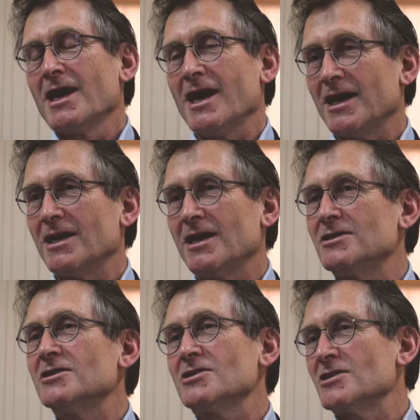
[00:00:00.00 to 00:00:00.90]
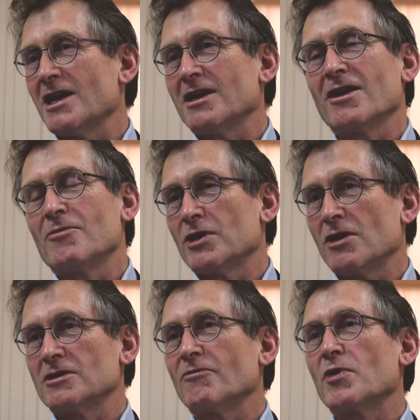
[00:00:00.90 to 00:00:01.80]
And this is an area with a
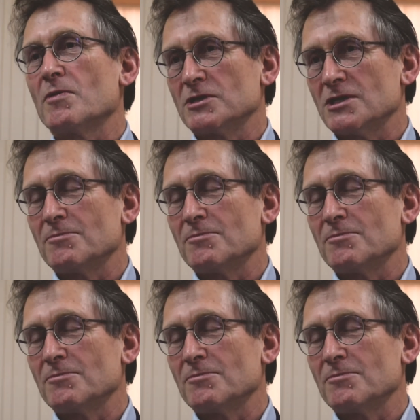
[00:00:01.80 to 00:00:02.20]
lot of promise.